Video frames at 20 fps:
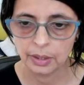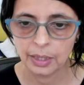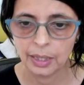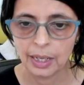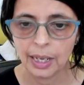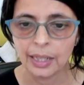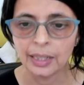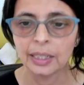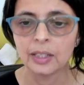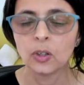
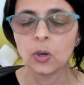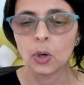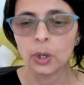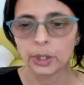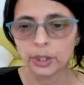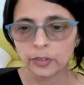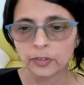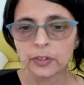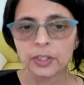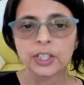And in
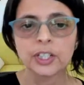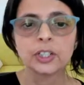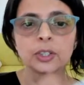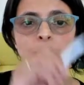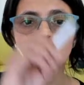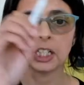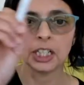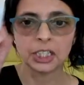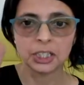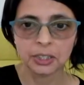order for us
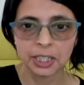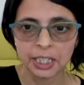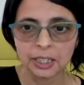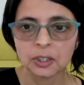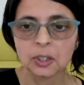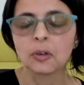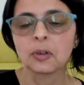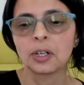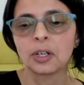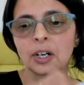to iterate
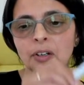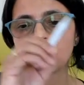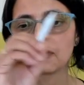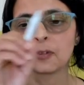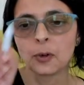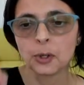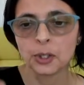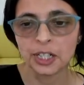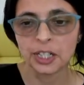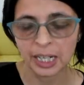over our
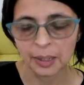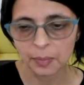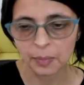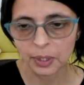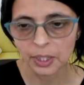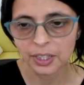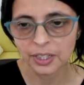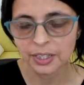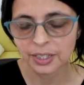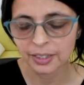4
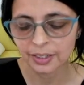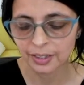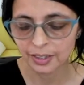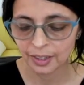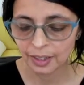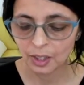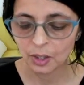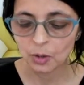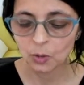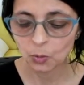neighbors,
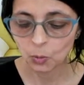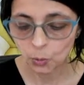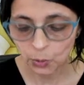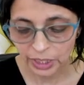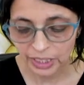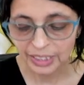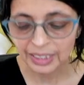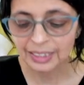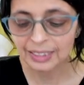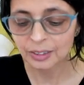we
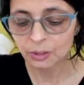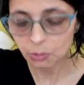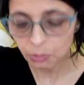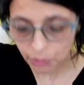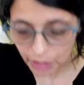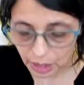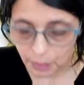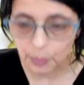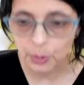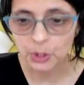need to
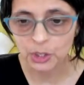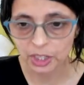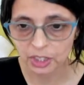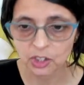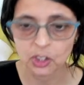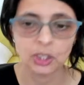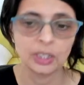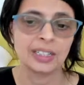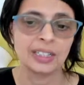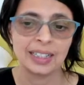
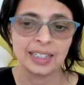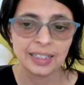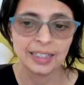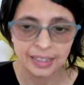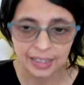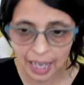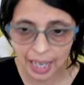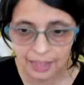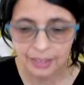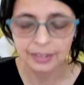reposition it
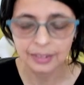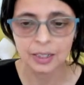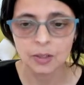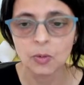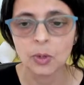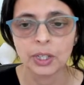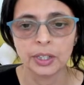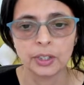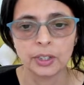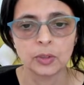exactly
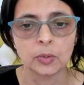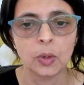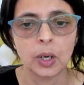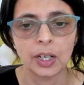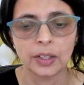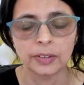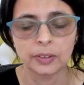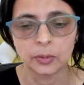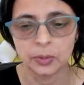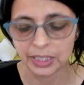where it
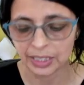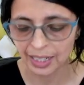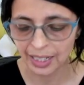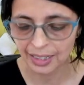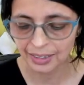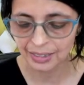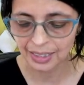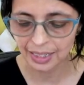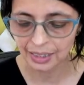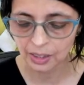was. We
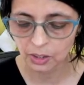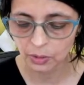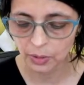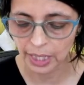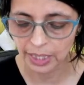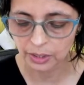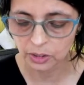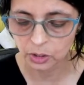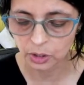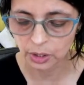can't take a
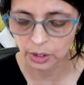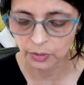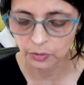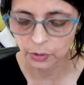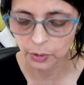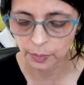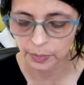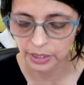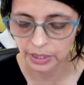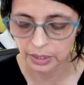right turn
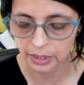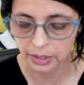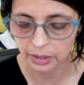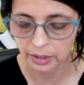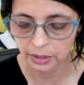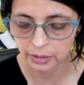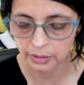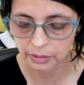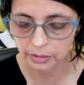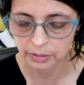from here.